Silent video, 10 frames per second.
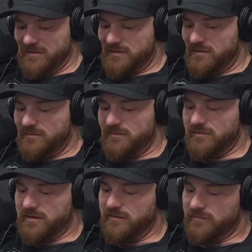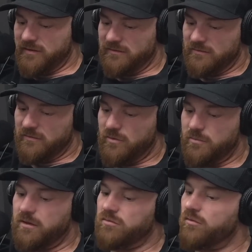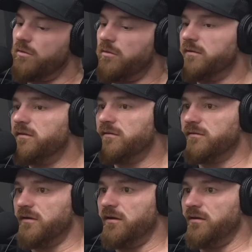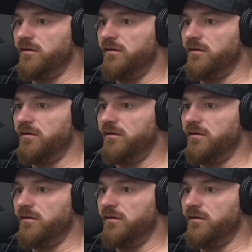This is live, guys. Oh my God! Do you know what? This is like,